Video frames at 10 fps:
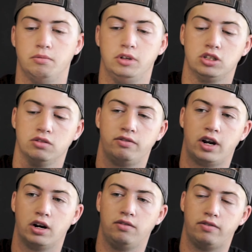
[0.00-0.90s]
These are
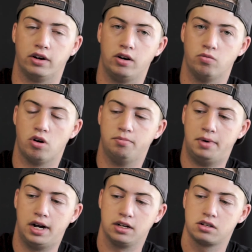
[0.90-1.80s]
very very
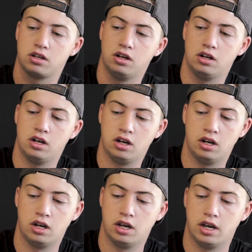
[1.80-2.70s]

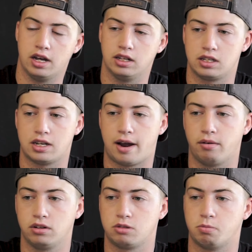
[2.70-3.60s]
and
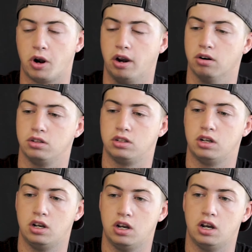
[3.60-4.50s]
stout sprayers.
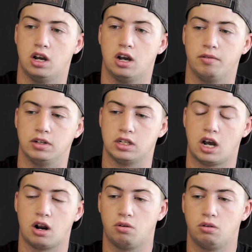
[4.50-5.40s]
There's
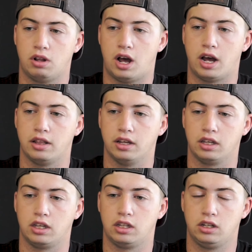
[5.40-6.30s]
not a whole lot that
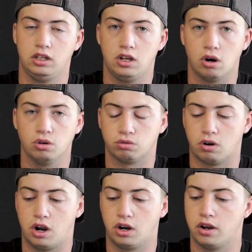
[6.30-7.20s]
goes
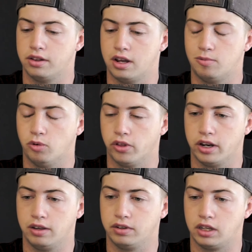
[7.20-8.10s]
wrong on them, or that
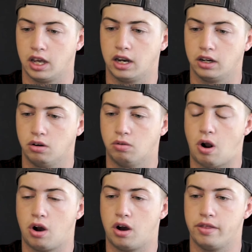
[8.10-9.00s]
even can go
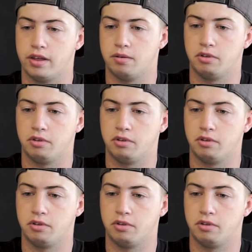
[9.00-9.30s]
wrong on them.